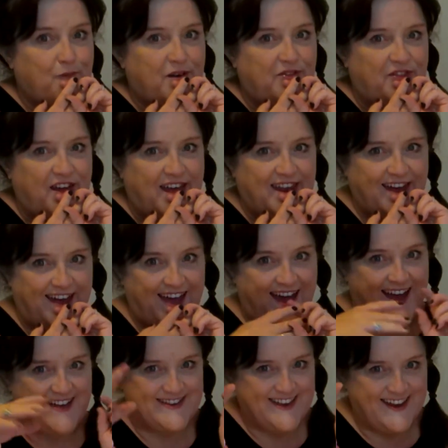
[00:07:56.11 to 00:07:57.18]
And then I
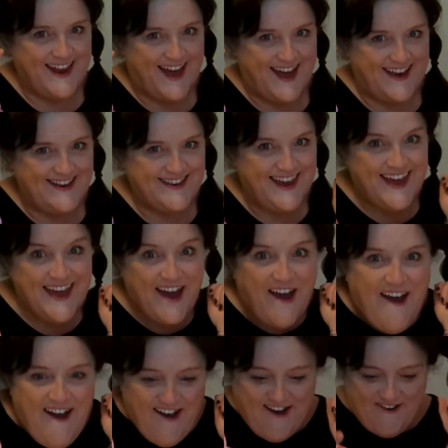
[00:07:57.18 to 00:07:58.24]
had an
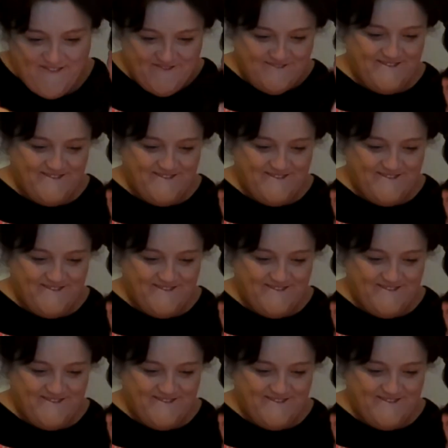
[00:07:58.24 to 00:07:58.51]
idea.